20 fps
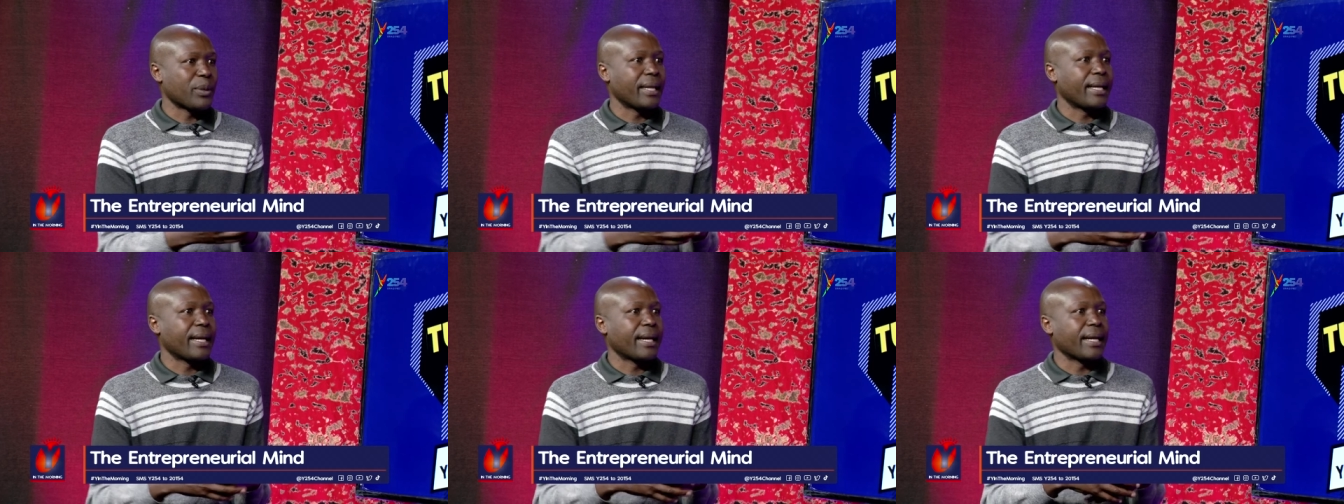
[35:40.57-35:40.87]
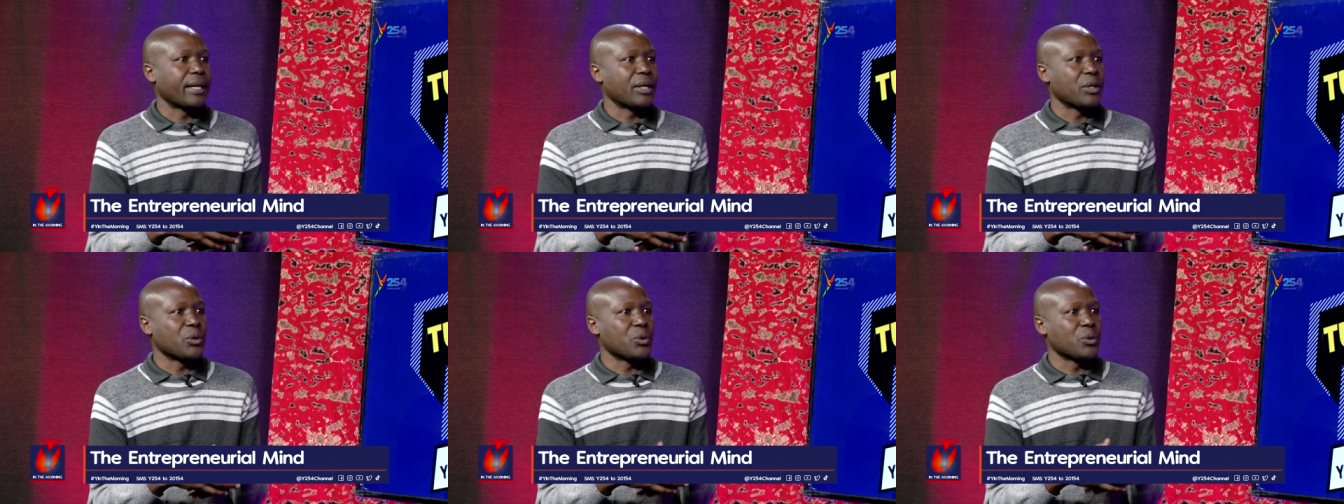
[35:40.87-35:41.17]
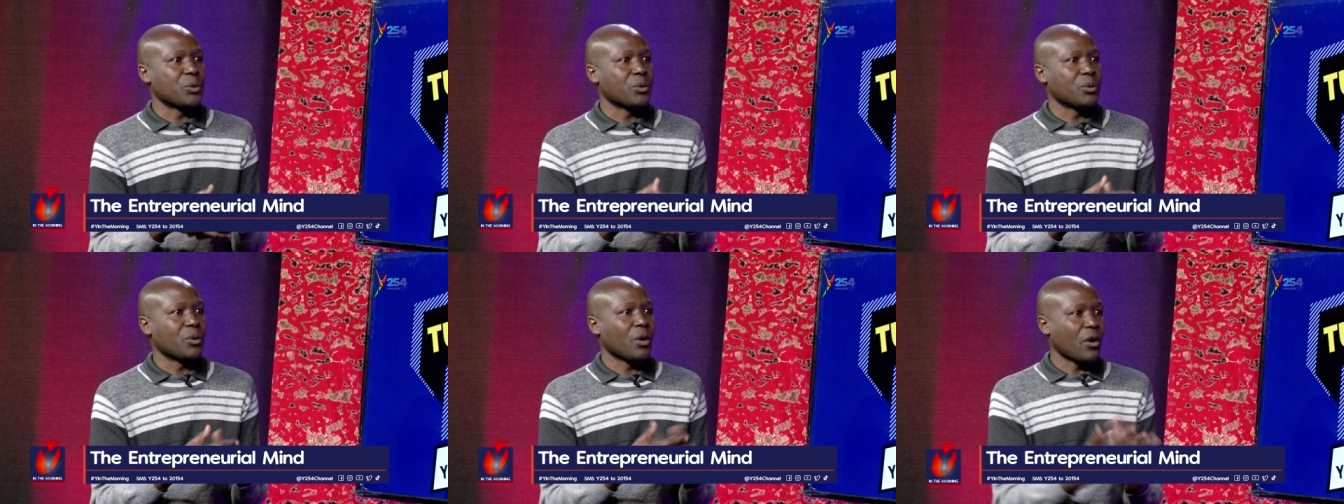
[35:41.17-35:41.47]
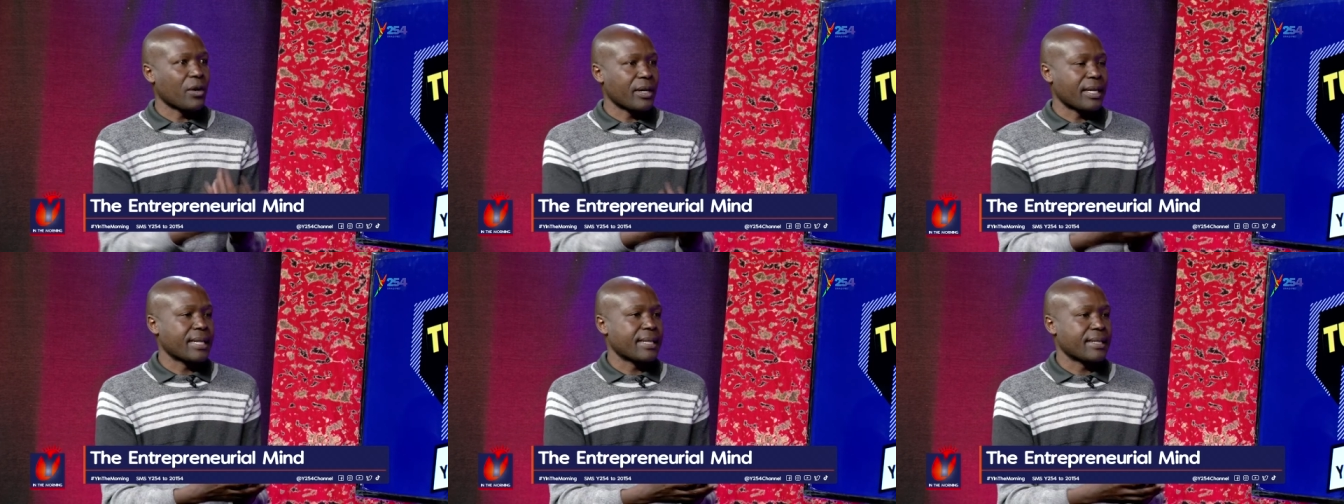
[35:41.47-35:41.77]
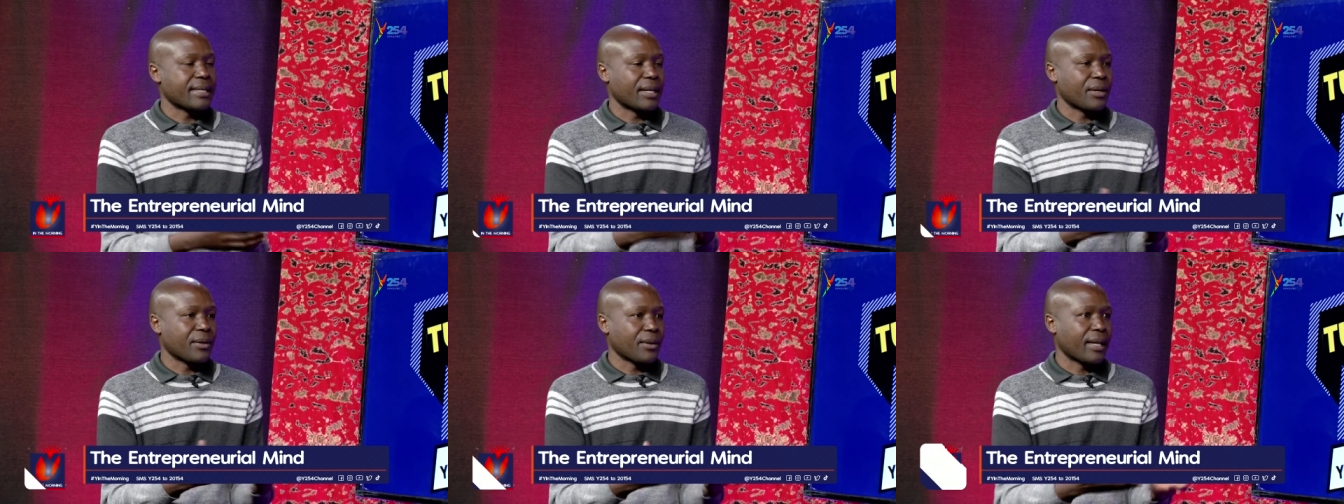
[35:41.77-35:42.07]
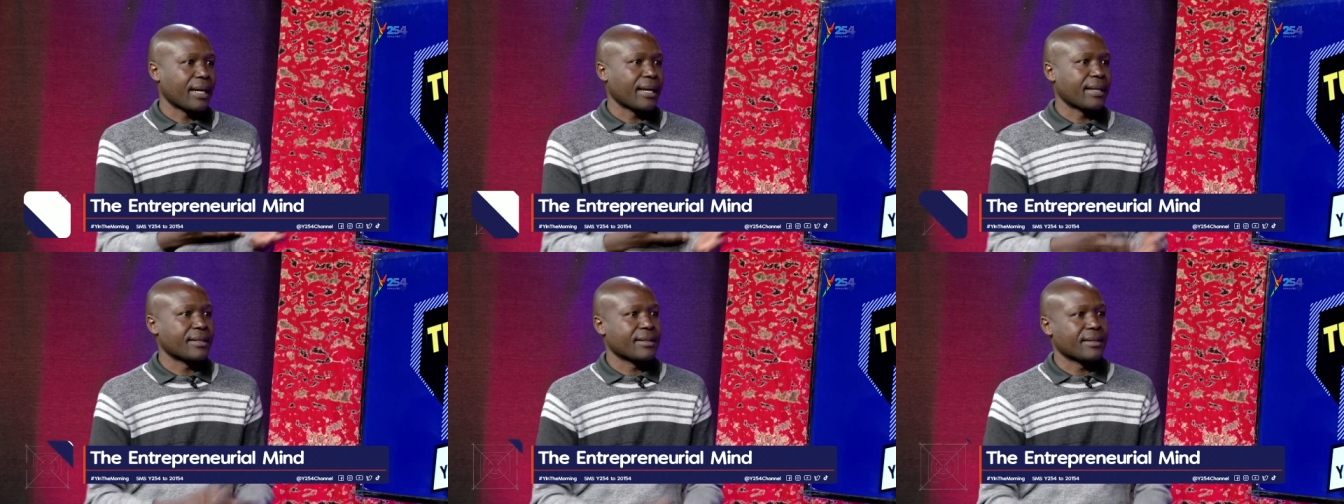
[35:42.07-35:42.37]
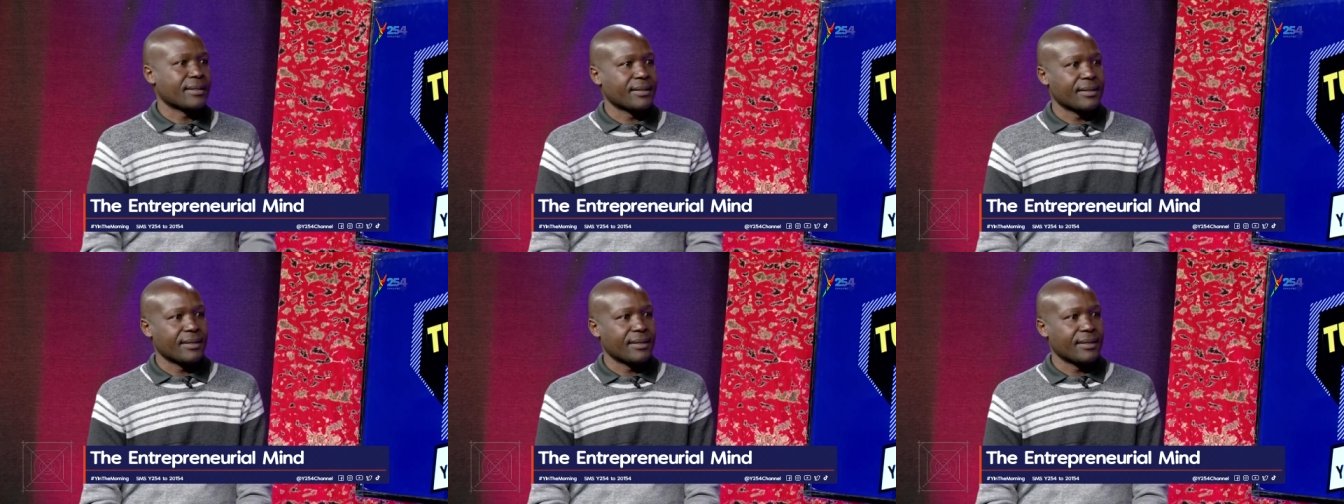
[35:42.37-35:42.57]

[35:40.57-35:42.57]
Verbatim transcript: where they can do orders and all that.